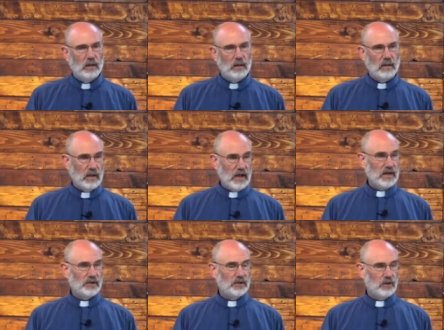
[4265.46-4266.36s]
the
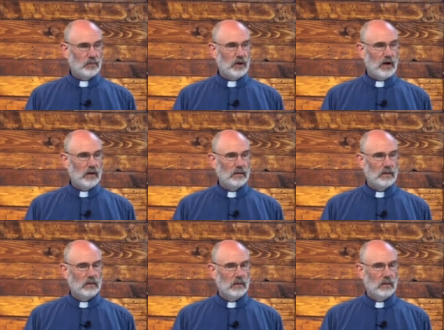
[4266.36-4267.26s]
answer to the prayer.
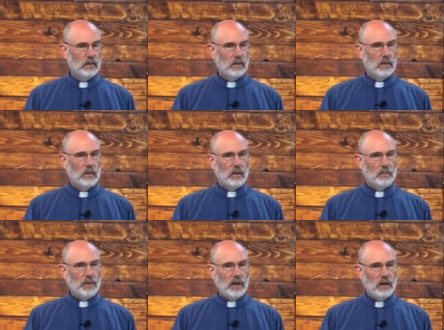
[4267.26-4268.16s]

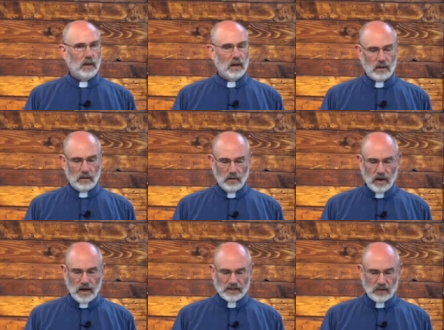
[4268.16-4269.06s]
But
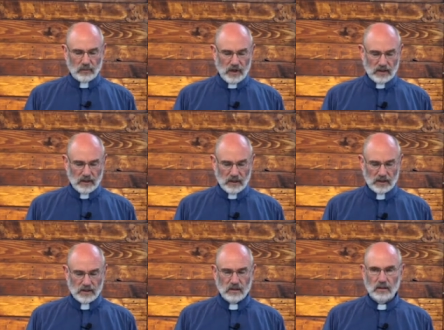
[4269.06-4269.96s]
as I read
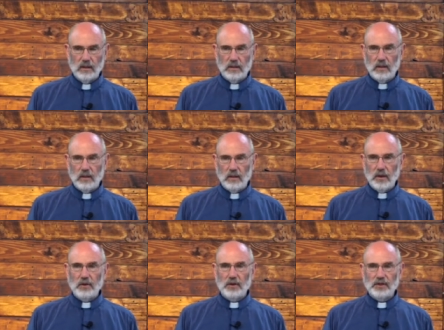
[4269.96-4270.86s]
this,
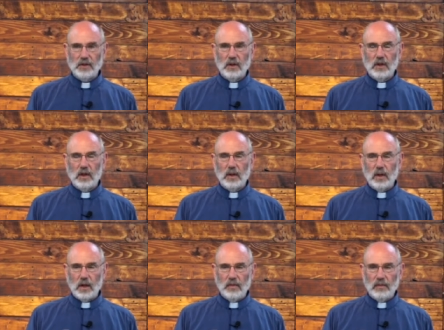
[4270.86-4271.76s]
notice
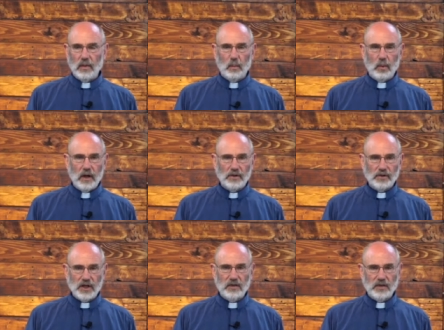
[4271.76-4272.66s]
what
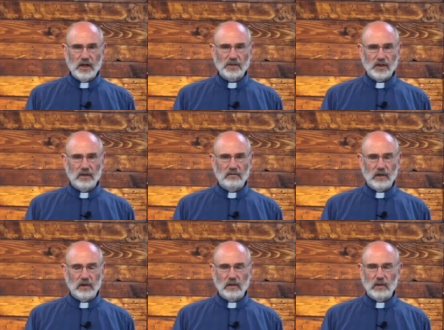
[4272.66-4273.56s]
she thinks of
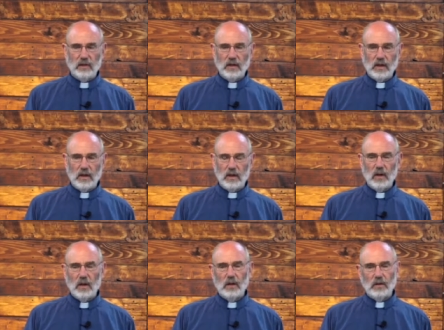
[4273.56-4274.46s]
the.
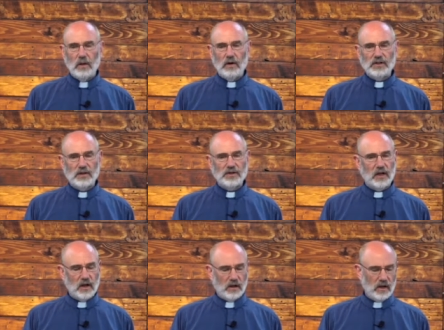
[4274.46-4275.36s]
Notice how she
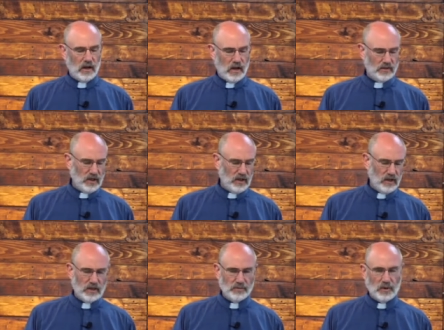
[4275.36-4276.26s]

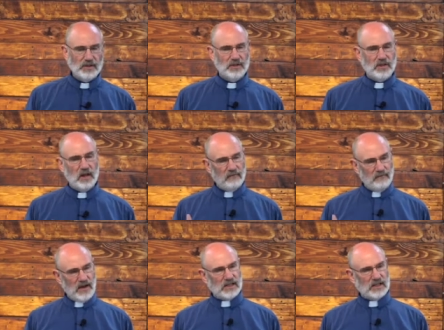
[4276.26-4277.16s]
expresses the
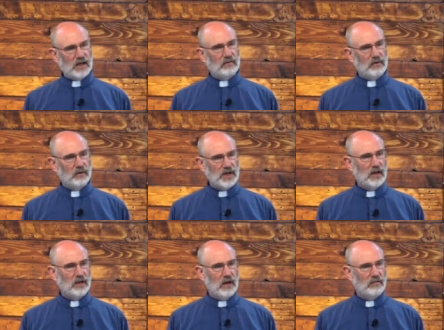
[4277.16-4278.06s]
effects of
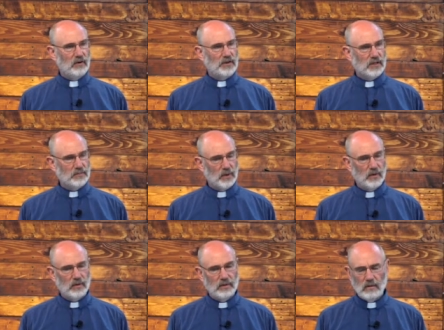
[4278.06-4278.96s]
her son's
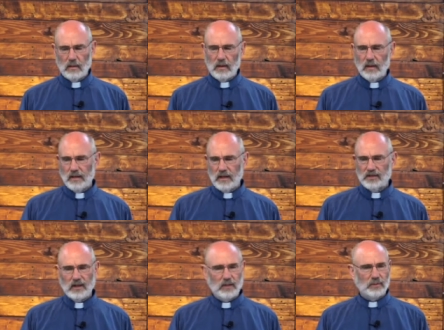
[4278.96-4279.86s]
birth.
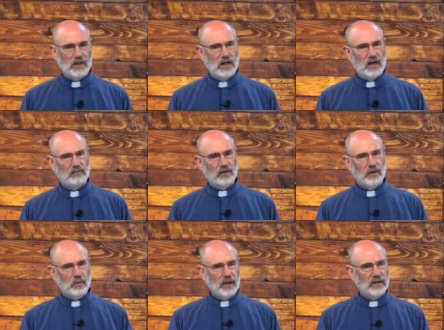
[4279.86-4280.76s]
That was a convoluted
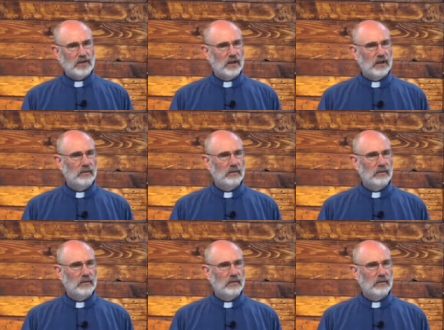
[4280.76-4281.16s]
way to say it.